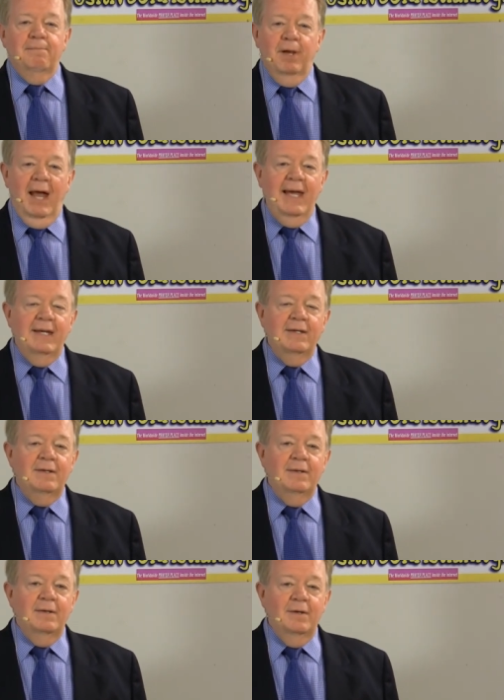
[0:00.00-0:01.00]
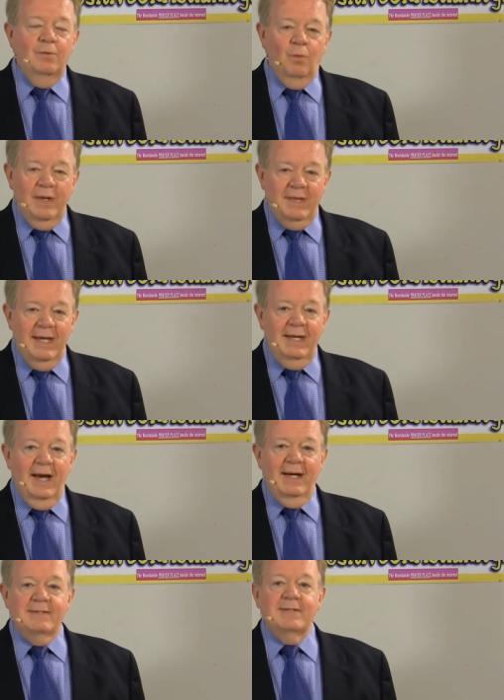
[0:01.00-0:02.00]
planted within
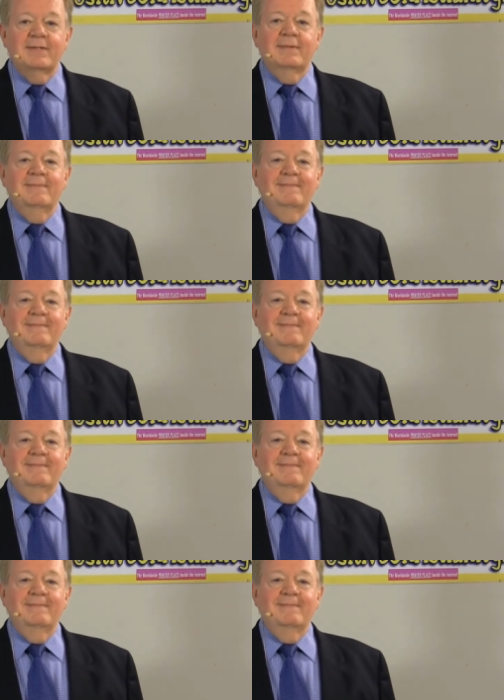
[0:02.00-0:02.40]
us.